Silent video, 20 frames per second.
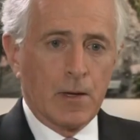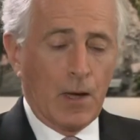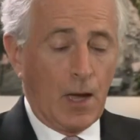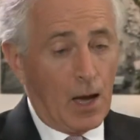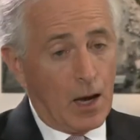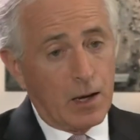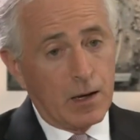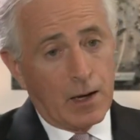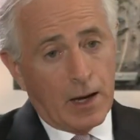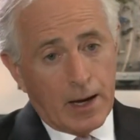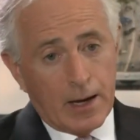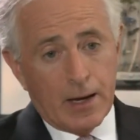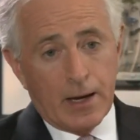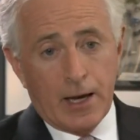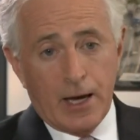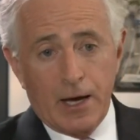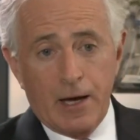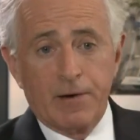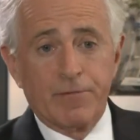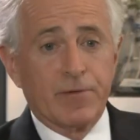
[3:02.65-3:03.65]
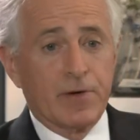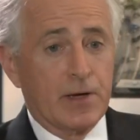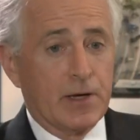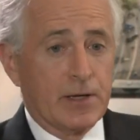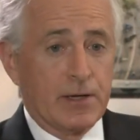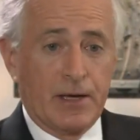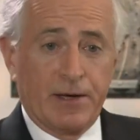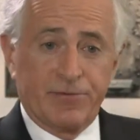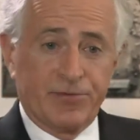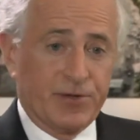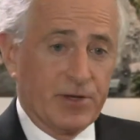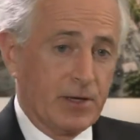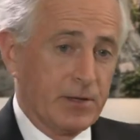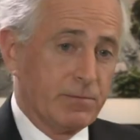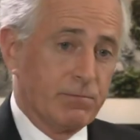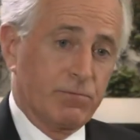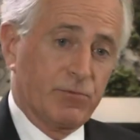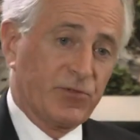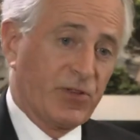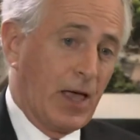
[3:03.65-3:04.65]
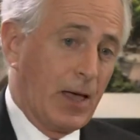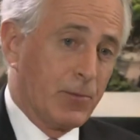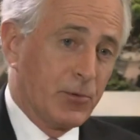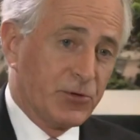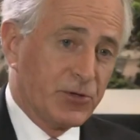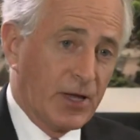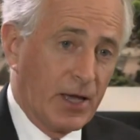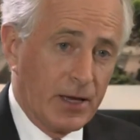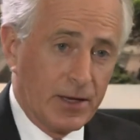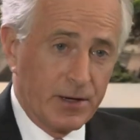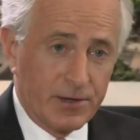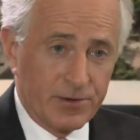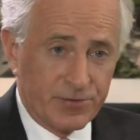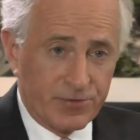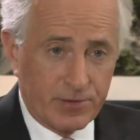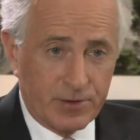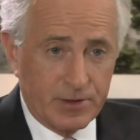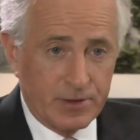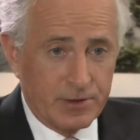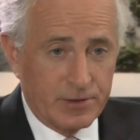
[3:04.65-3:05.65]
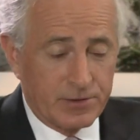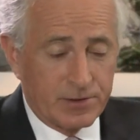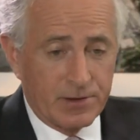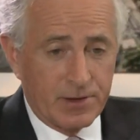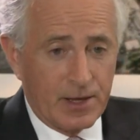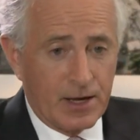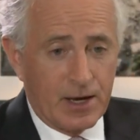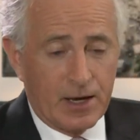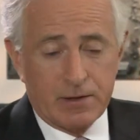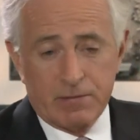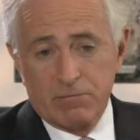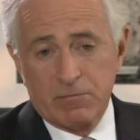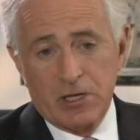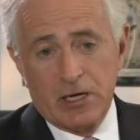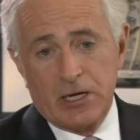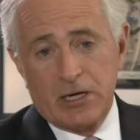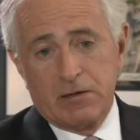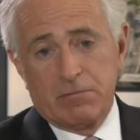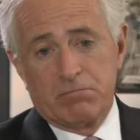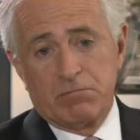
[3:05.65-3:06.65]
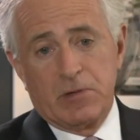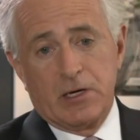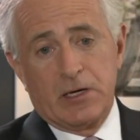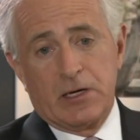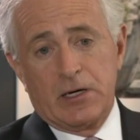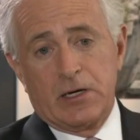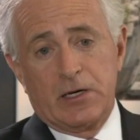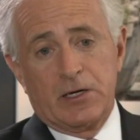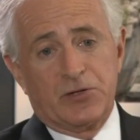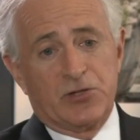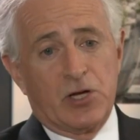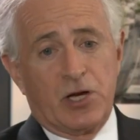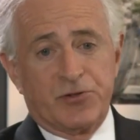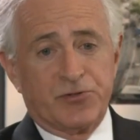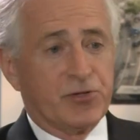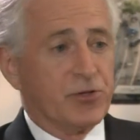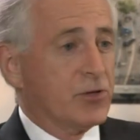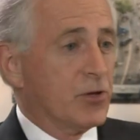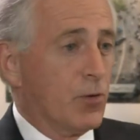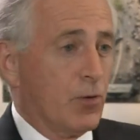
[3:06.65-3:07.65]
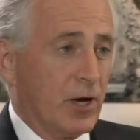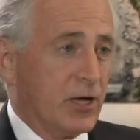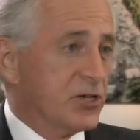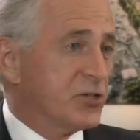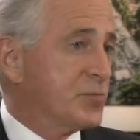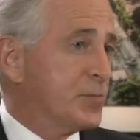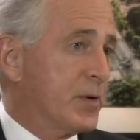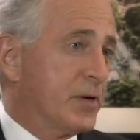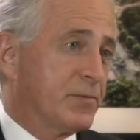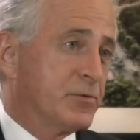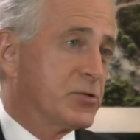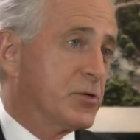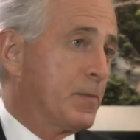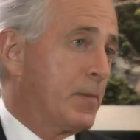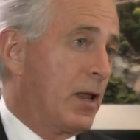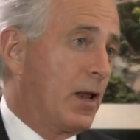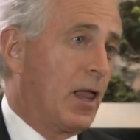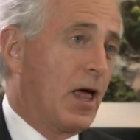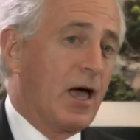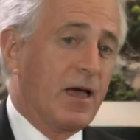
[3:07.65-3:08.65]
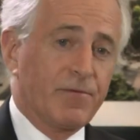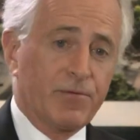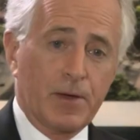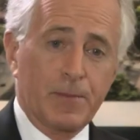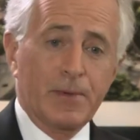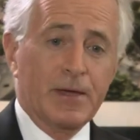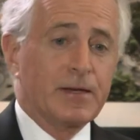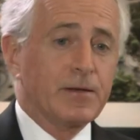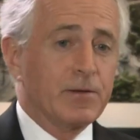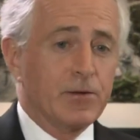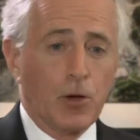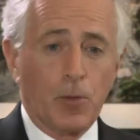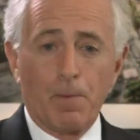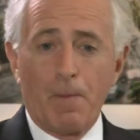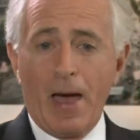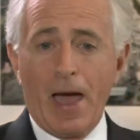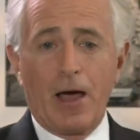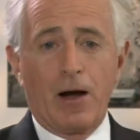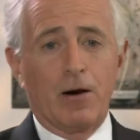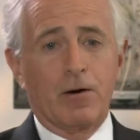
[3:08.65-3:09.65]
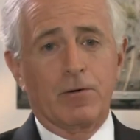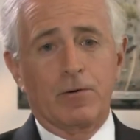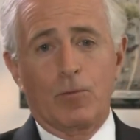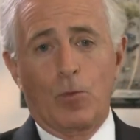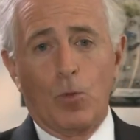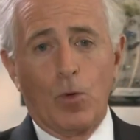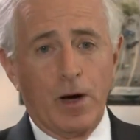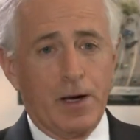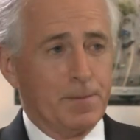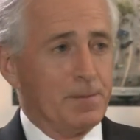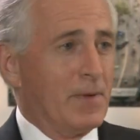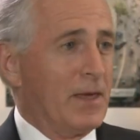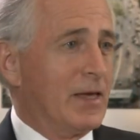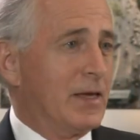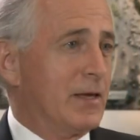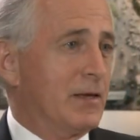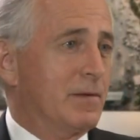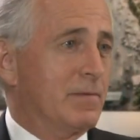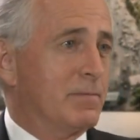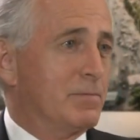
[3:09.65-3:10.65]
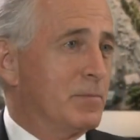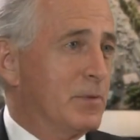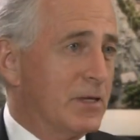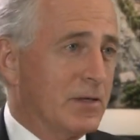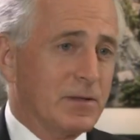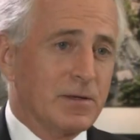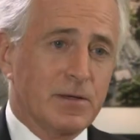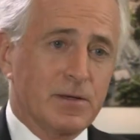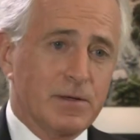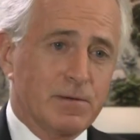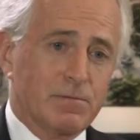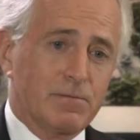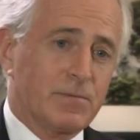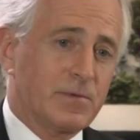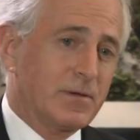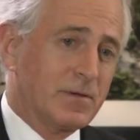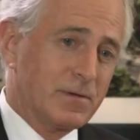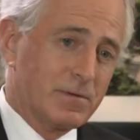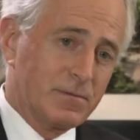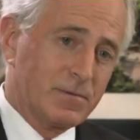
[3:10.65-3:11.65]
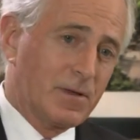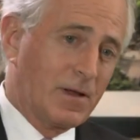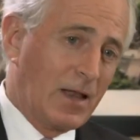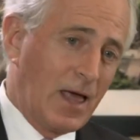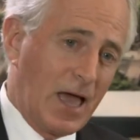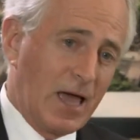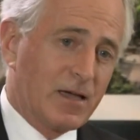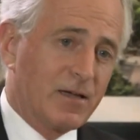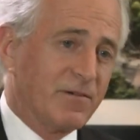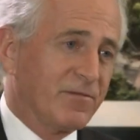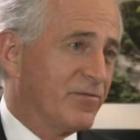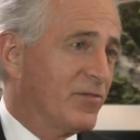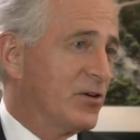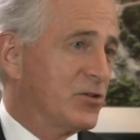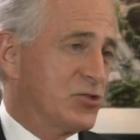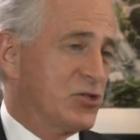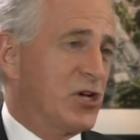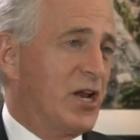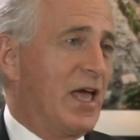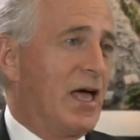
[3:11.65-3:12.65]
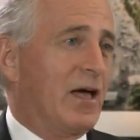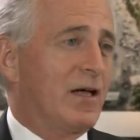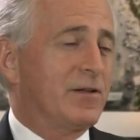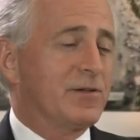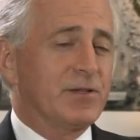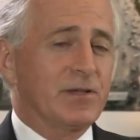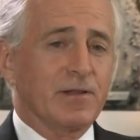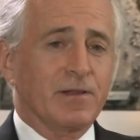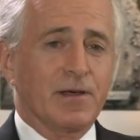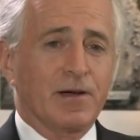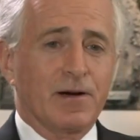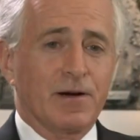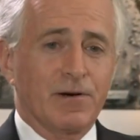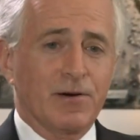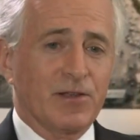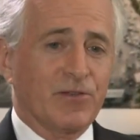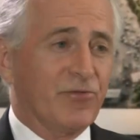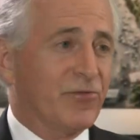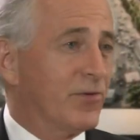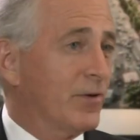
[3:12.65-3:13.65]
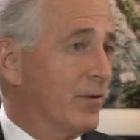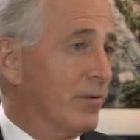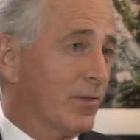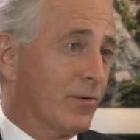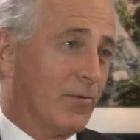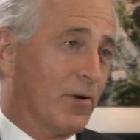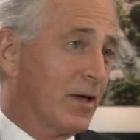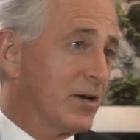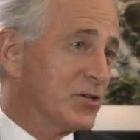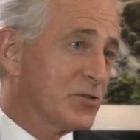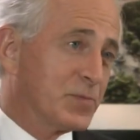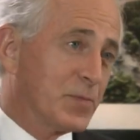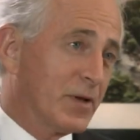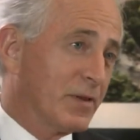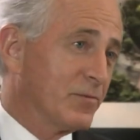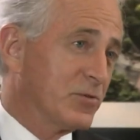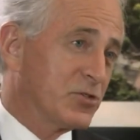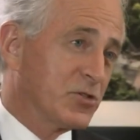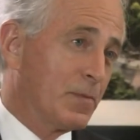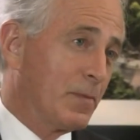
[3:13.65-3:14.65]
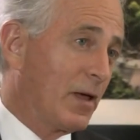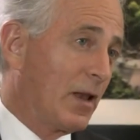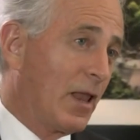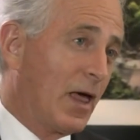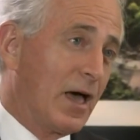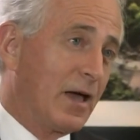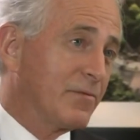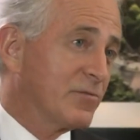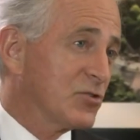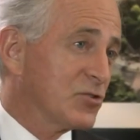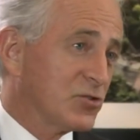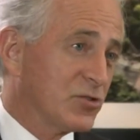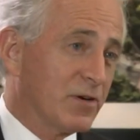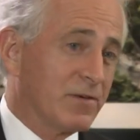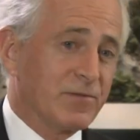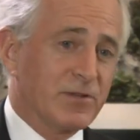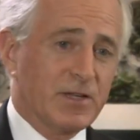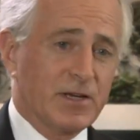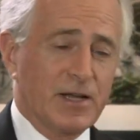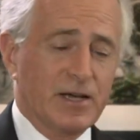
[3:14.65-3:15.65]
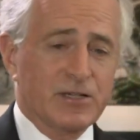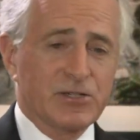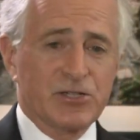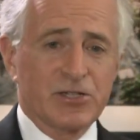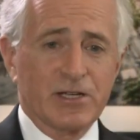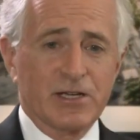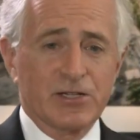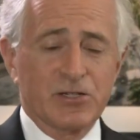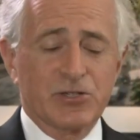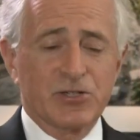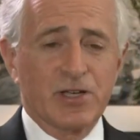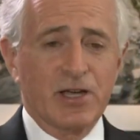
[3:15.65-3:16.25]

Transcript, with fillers: Yeah, I have, and I've said simultaneously to that that uh, it's also the greatest privilege of my life. I mean, no matter what may be the, the, the, lack of functionality there, it's still the greatest privilege of my life to serve in the United States